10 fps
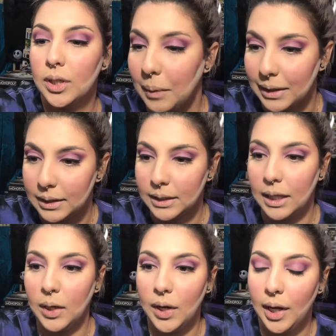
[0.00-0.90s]

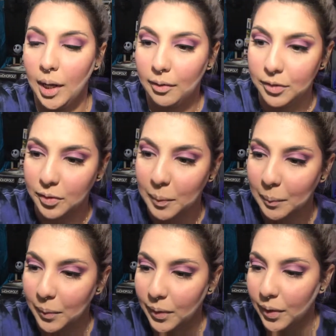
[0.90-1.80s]
mascara, I have to
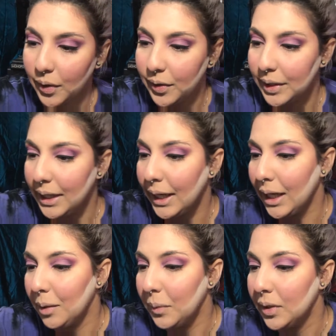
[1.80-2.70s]
remember all the
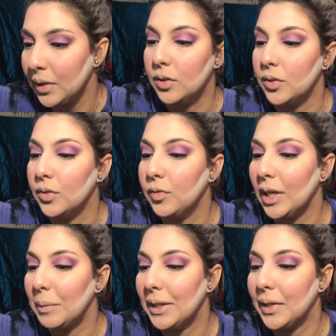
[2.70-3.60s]
time to
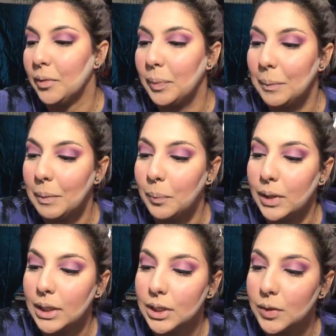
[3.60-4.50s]
find my little baby
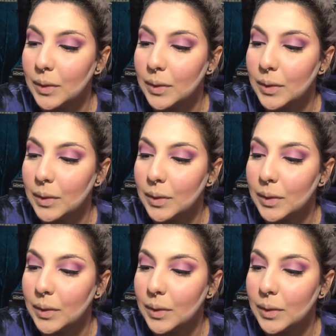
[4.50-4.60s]
brush.